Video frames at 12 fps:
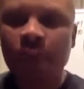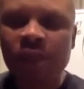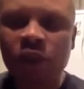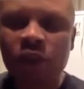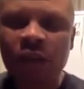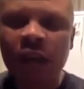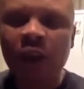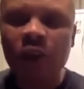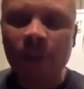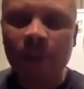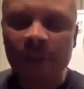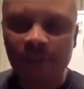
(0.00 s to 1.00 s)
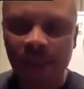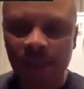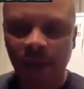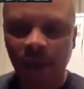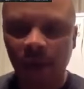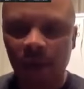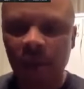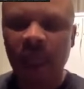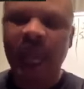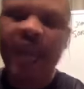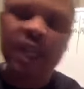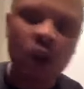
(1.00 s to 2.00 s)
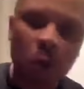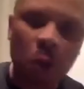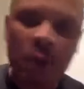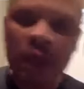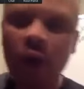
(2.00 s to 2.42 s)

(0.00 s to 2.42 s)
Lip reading: sure you got all your business cards. And you know what we're